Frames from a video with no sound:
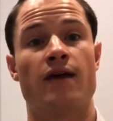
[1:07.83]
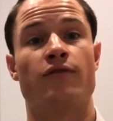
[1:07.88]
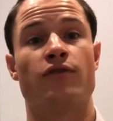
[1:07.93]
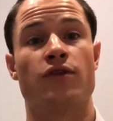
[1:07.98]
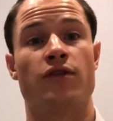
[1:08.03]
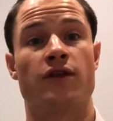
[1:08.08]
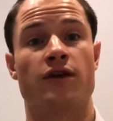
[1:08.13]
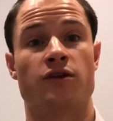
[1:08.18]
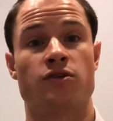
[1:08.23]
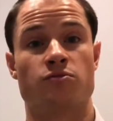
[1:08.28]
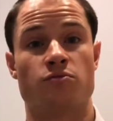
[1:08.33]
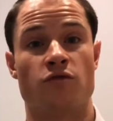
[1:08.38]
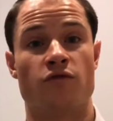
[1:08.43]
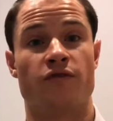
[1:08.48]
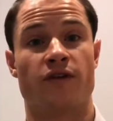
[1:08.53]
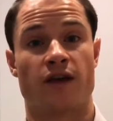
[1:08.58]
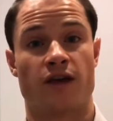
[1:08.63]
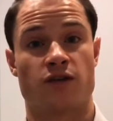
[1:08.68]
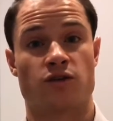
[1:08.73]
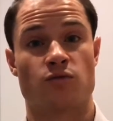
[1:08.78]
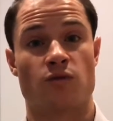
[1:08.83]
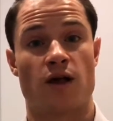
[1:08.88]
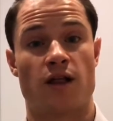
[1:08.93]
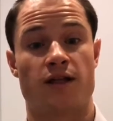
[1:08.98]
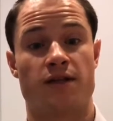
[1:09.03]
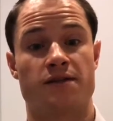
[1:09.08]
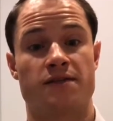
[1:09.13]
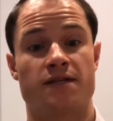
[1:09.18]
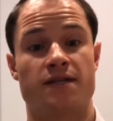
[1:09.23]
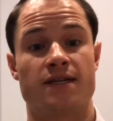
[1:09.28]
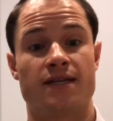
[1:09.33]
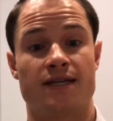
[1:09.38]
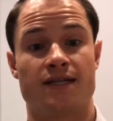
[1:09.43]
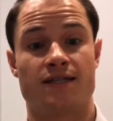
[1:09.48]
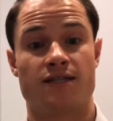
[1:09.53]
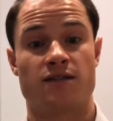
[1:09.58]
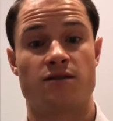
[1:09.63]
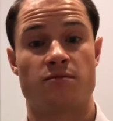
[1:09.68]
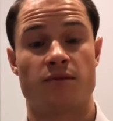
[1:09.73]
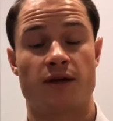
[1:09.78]
everything is moving as well as it
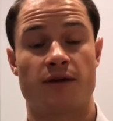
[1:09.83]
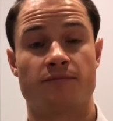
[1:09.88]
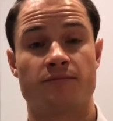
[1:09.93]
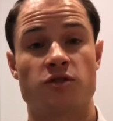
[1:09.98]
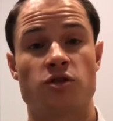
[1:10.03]
needs to be.